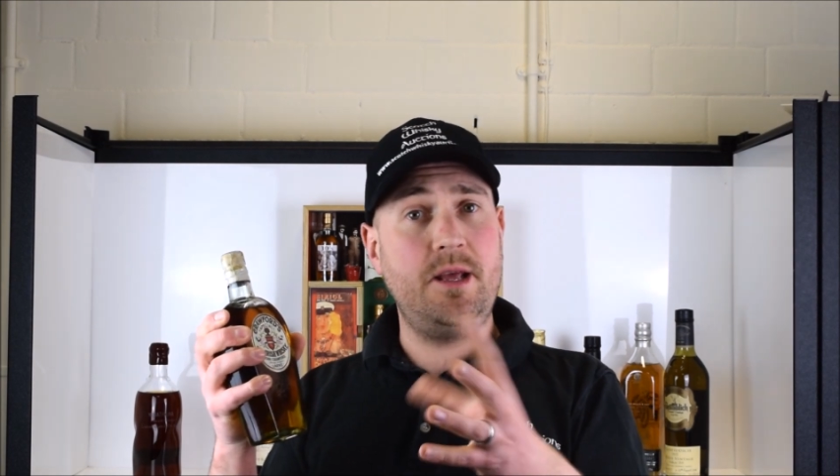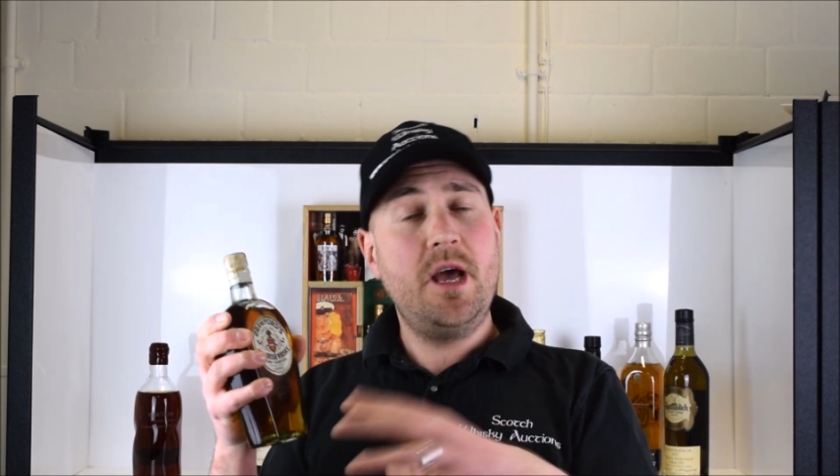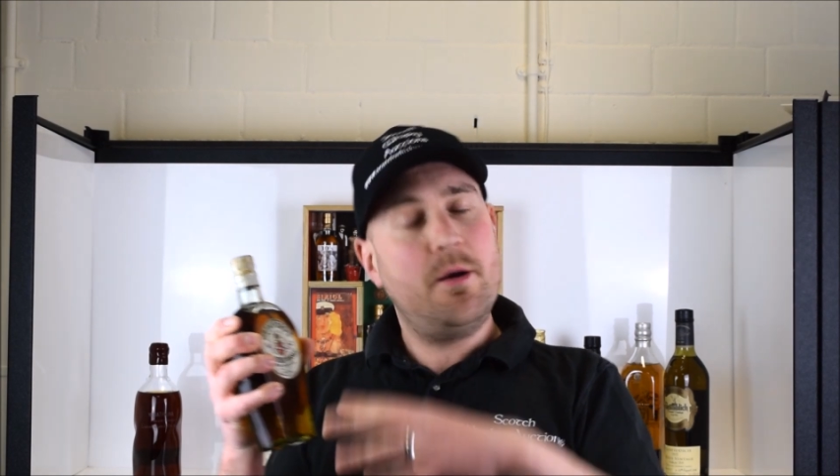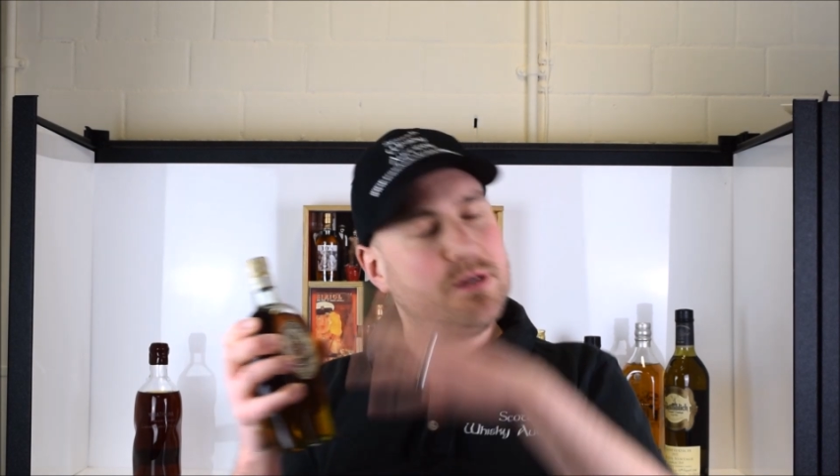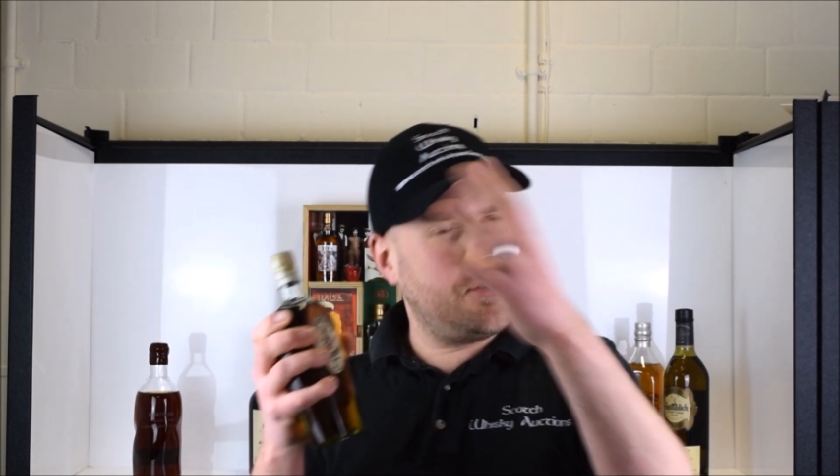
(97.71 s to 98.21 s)

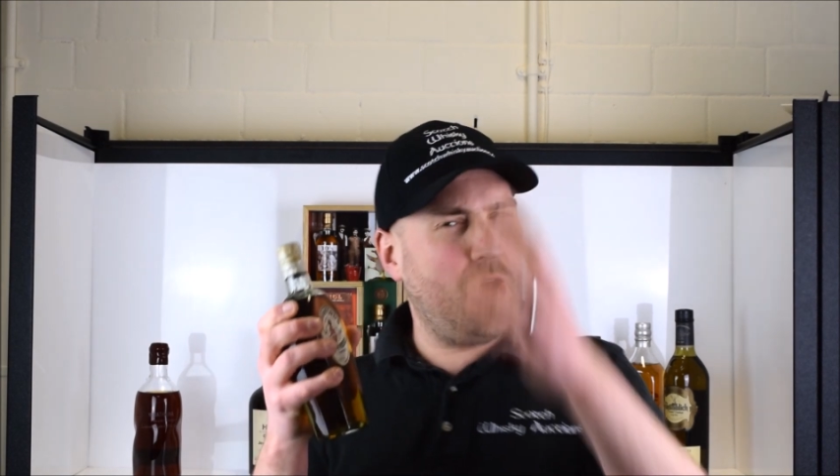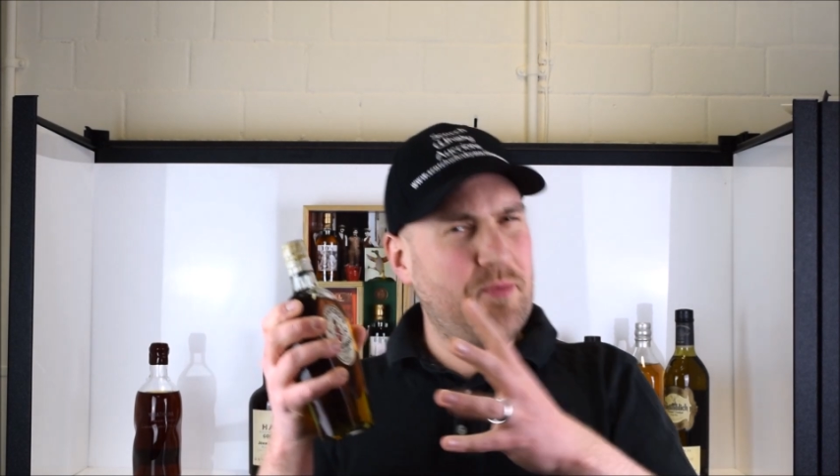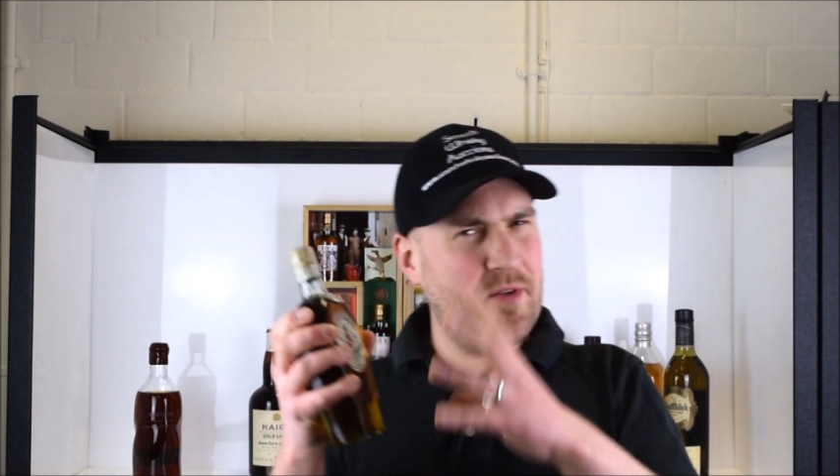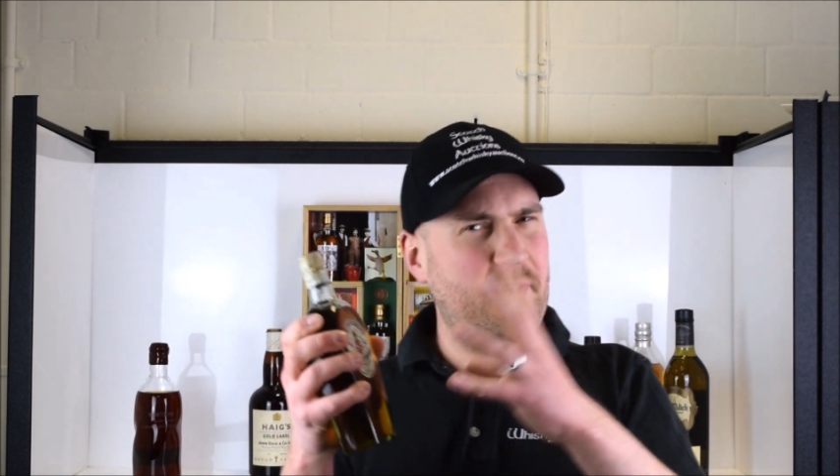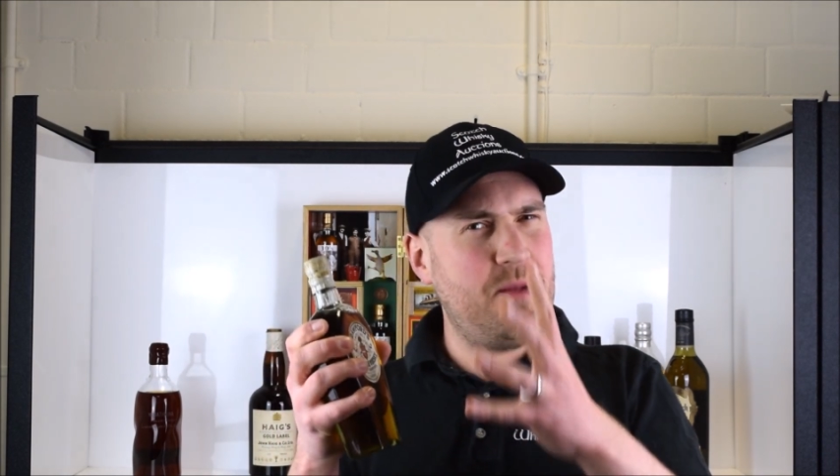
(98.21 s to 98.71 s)
It was
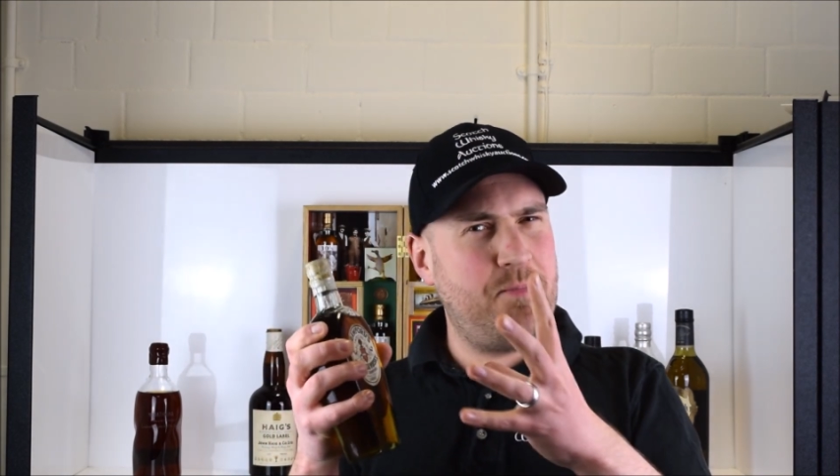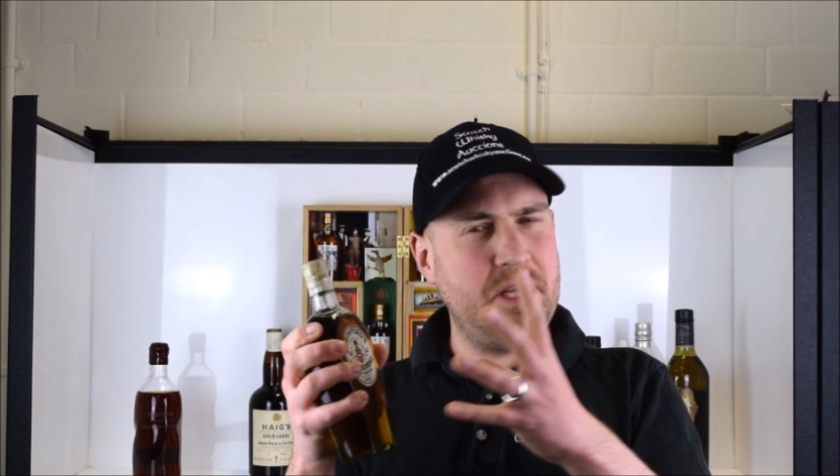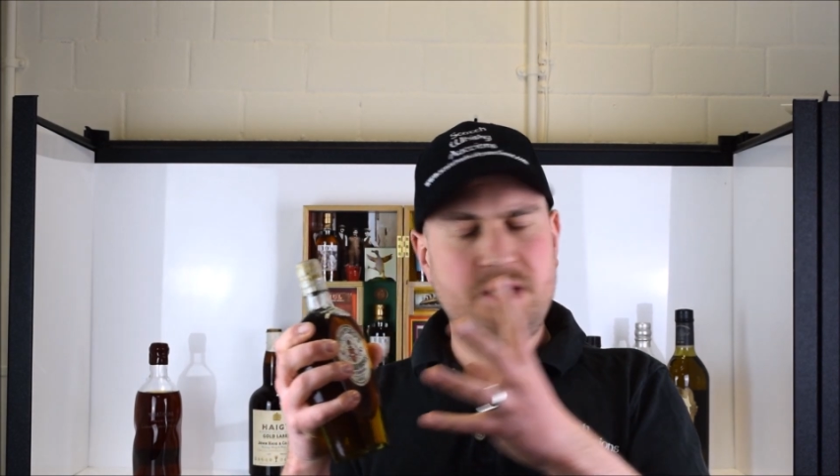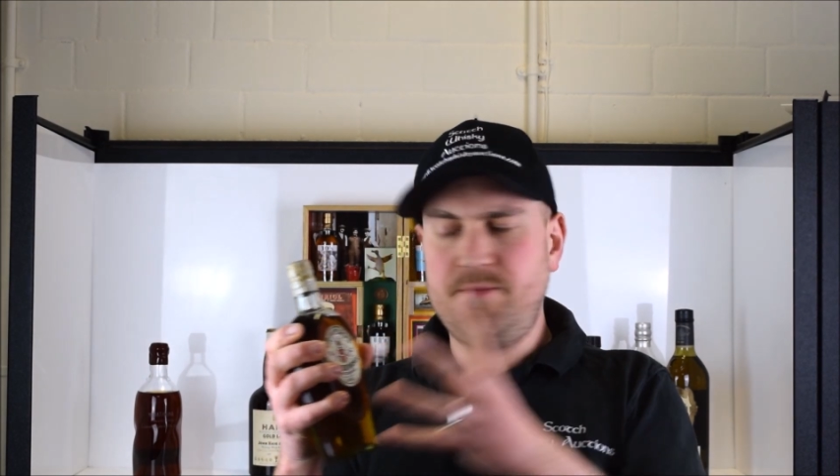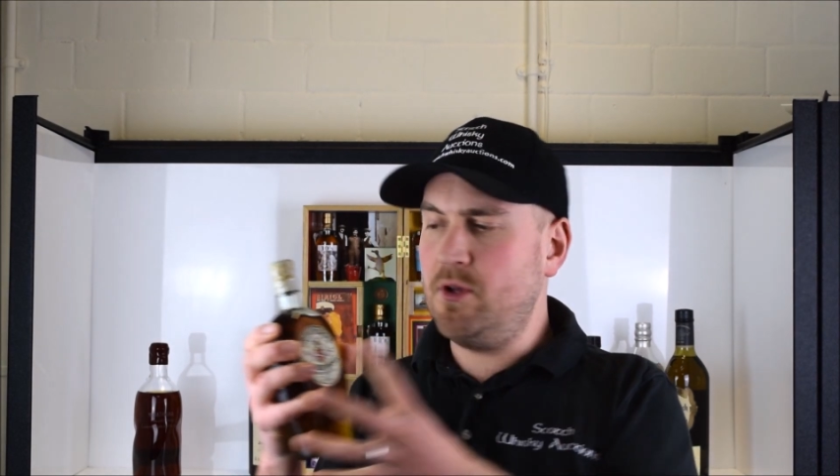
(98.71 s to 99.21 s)
adopted very
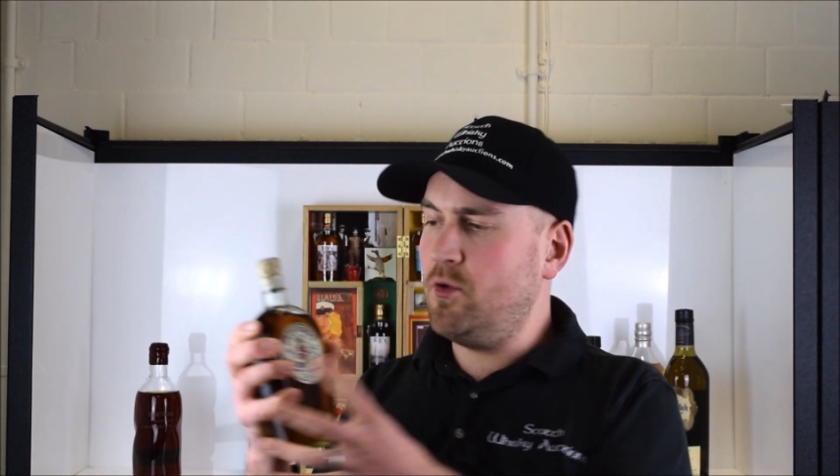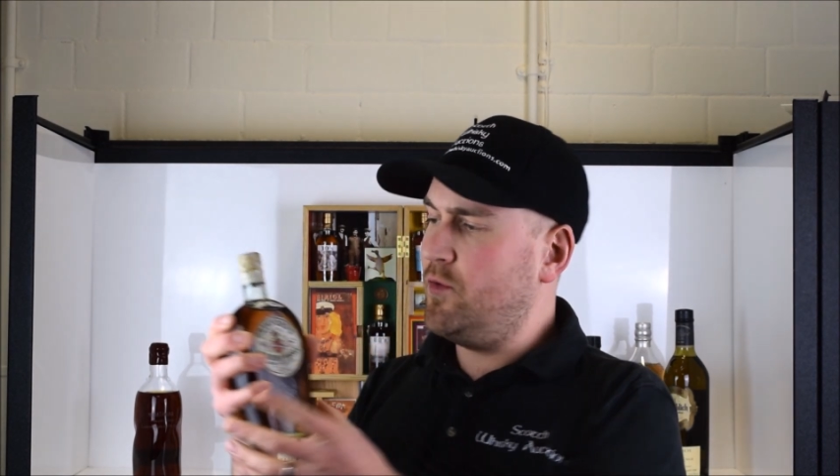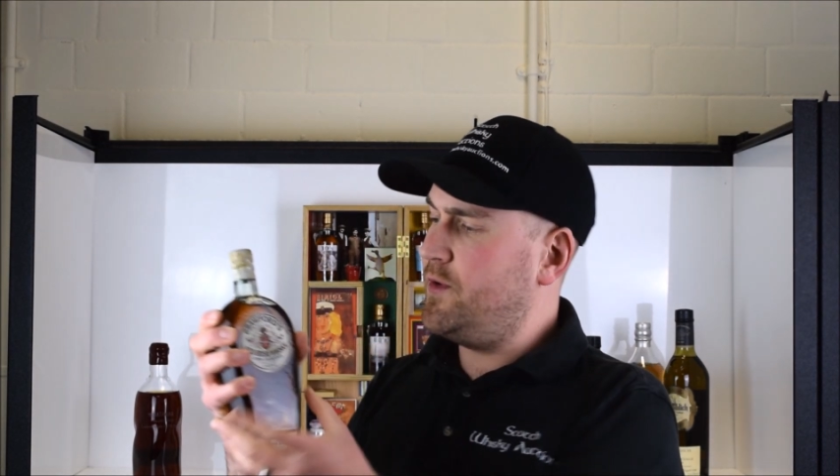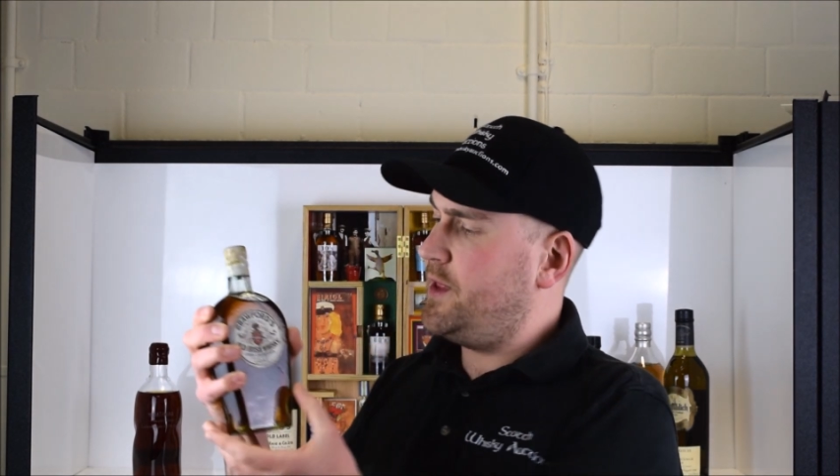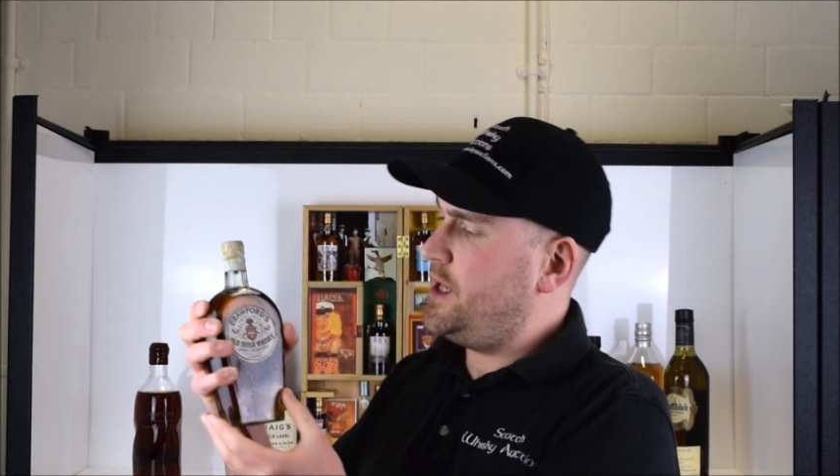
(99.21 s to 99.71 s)
piecemeal
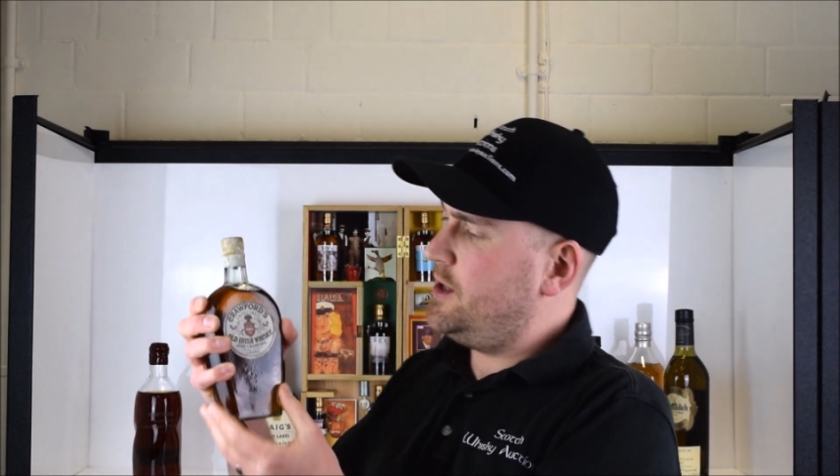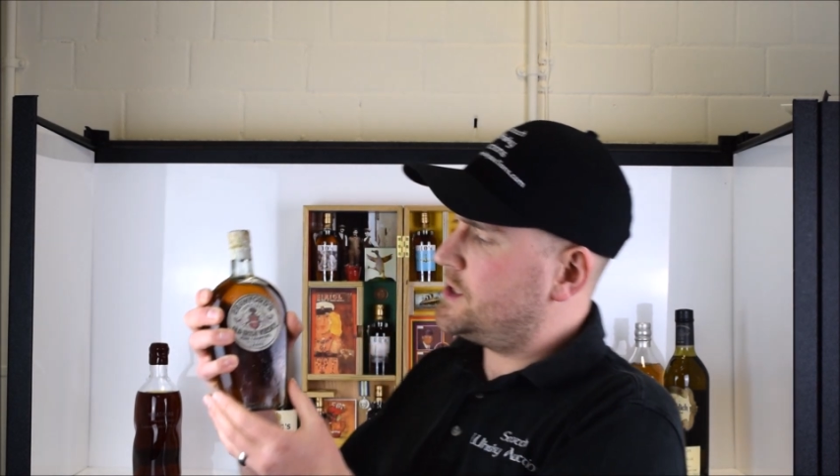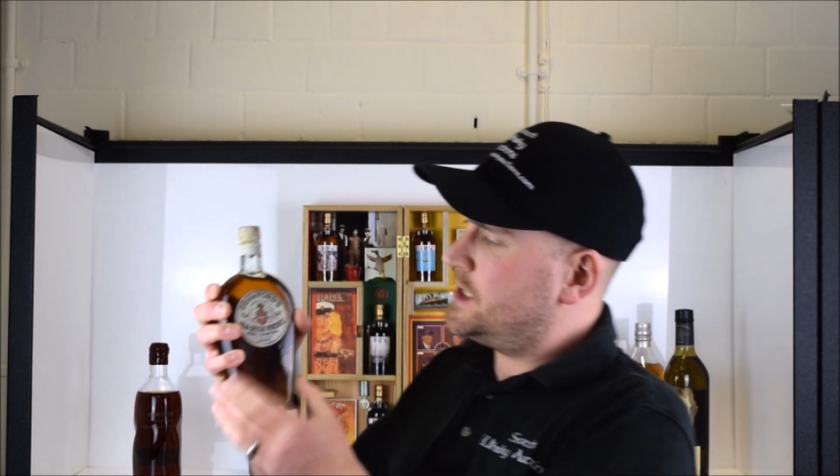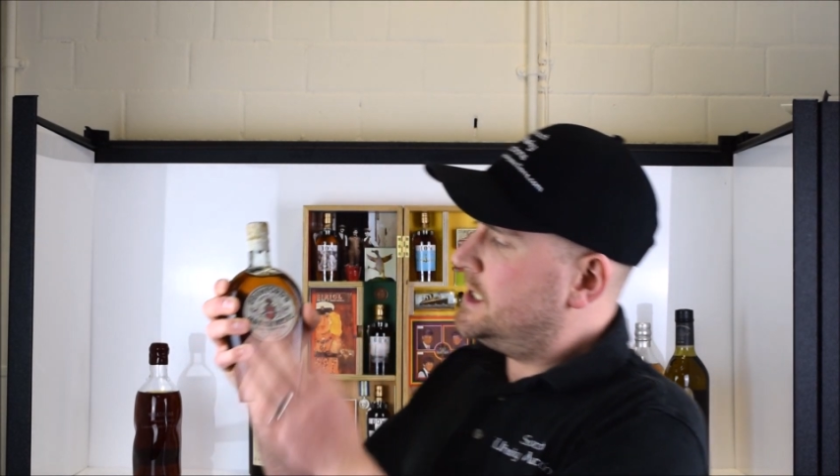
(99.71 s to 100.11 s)
over the years.